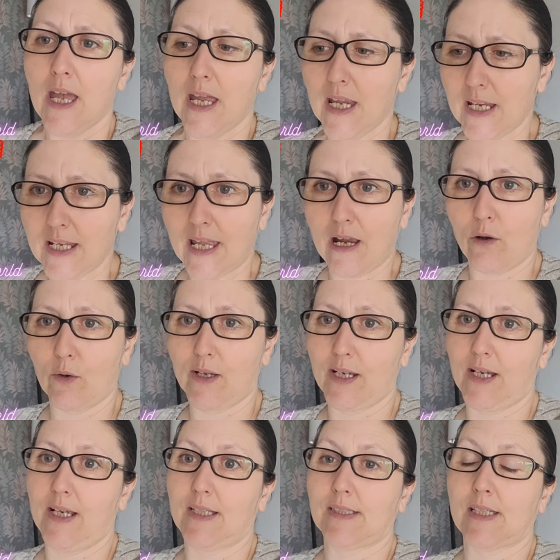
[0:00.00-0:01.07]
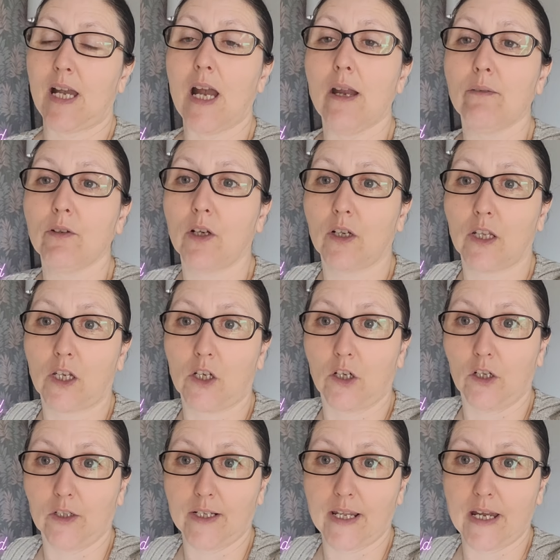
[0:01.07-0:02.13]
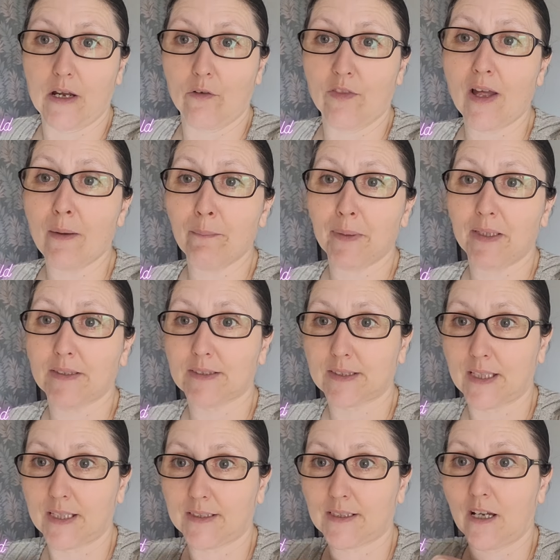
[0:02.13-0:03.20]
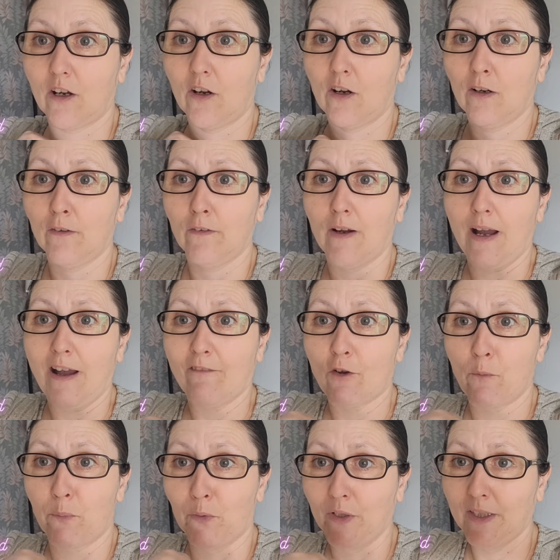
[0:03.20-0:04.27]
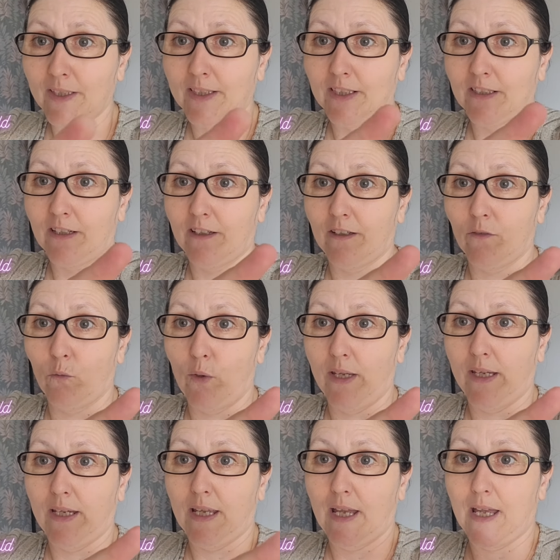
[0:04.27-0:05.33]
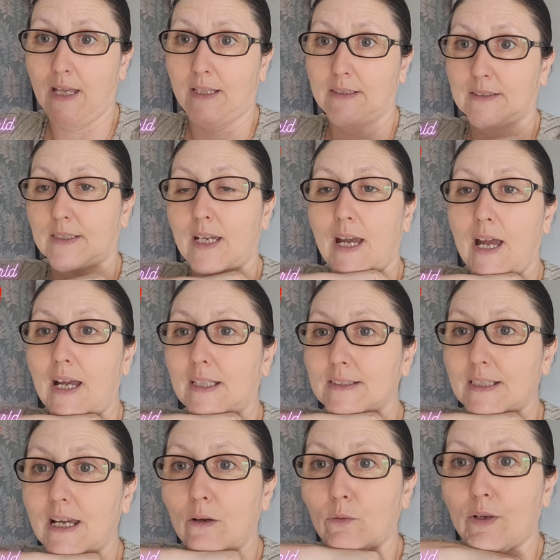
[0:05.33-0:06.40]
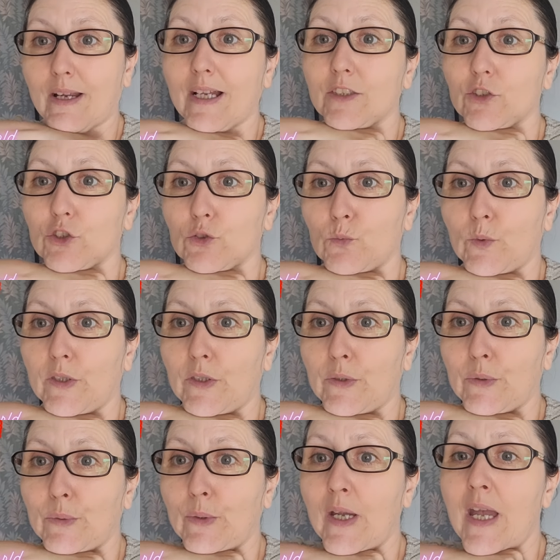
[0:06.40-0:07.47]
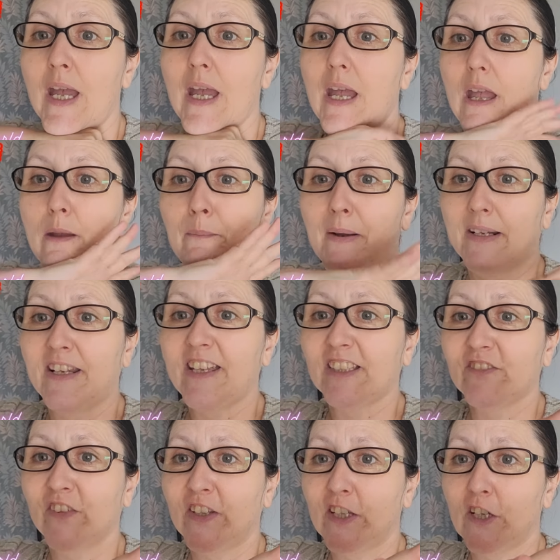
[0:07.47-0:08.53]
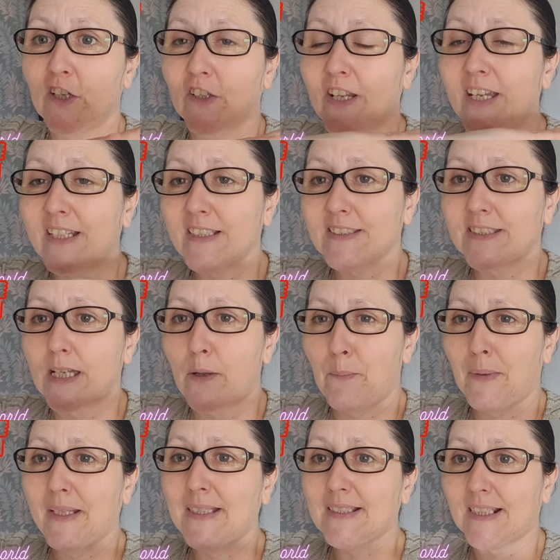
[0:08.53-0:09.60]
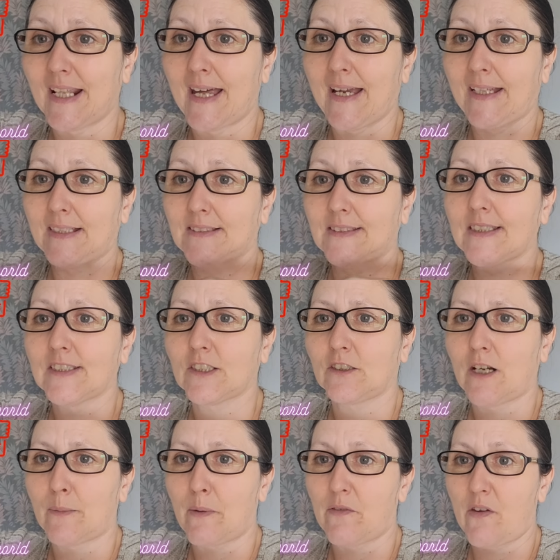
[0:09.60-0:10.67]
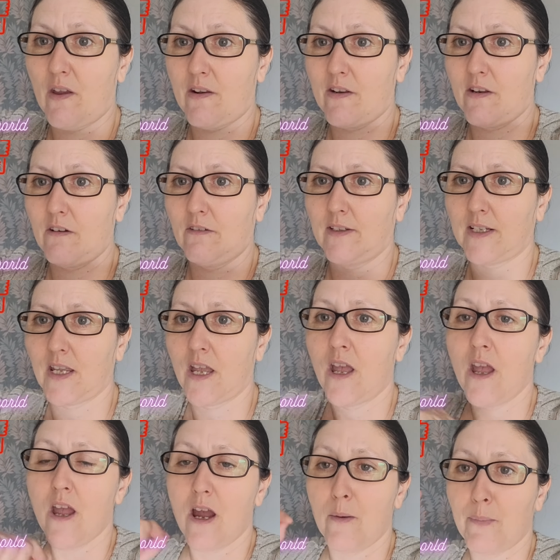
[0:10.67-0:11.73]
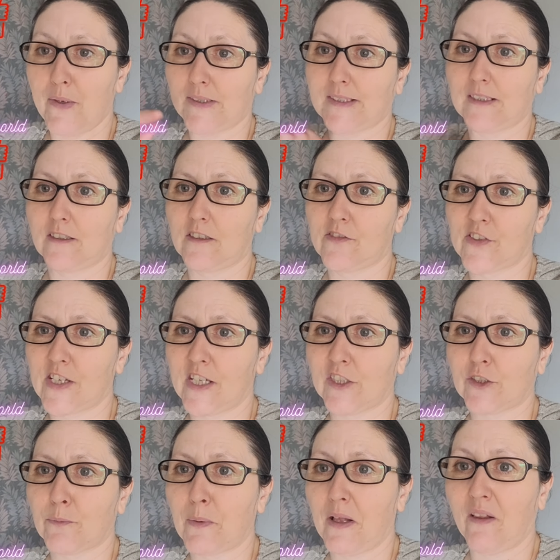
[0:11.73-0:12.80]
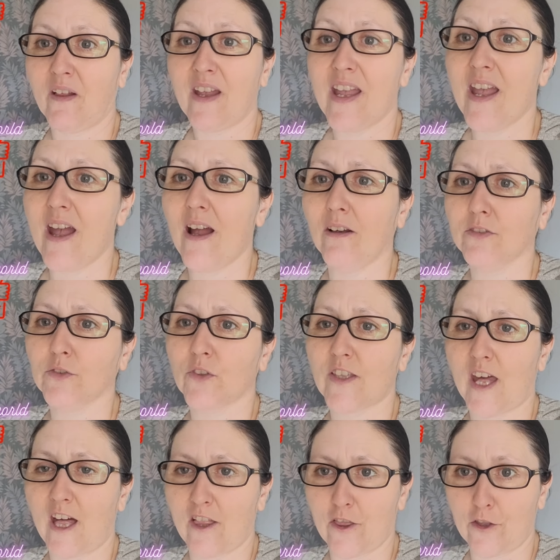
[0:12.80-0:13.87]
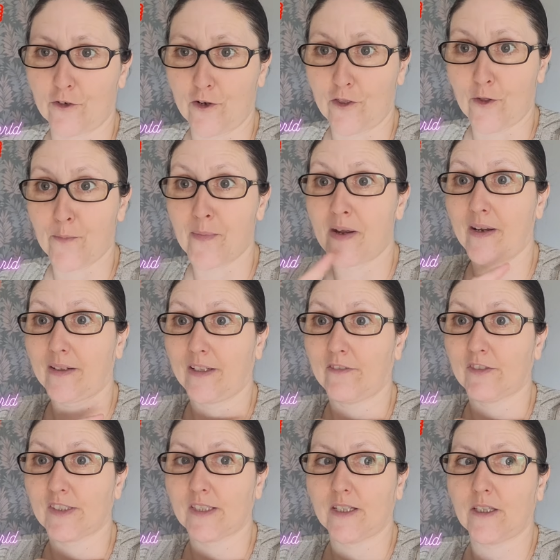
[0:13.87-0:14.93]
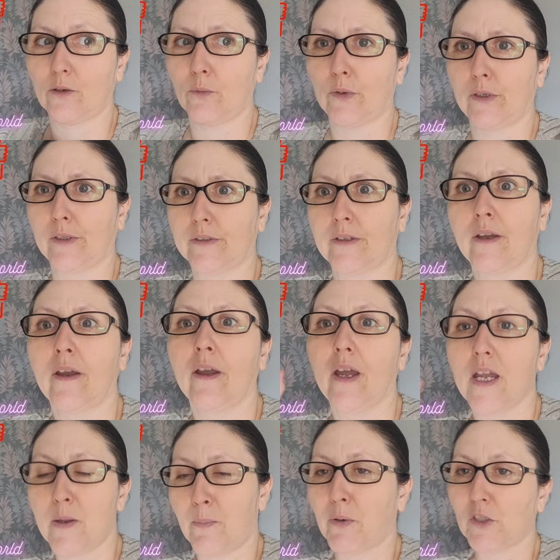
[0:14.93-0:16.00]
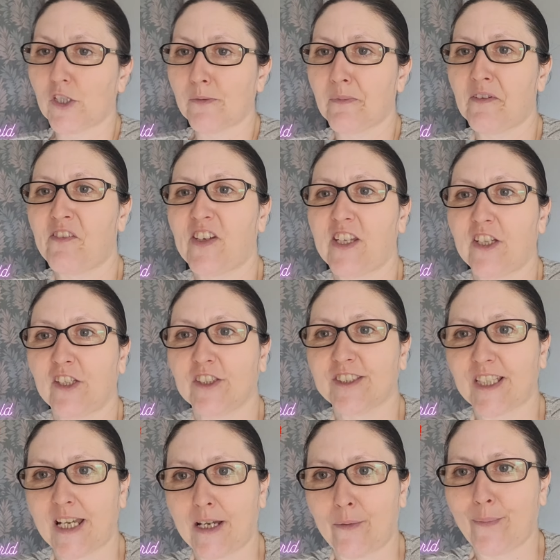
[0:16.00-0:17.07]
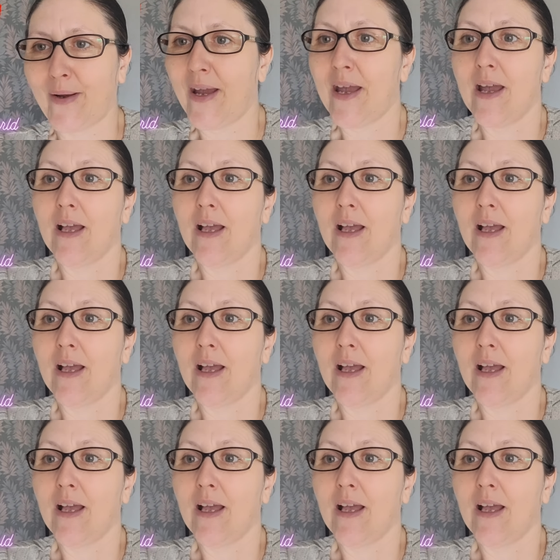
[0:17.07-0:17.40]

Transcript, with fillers: Anyhow, guys, I'm going to go now. That being said, oh, have a brilliant weekend and I will catch up with you in my next video. Like I said, please like, subscribe if you haven't already and press the notification bell. It helps with the rhythm. I can never say that word. It pushes my videos out.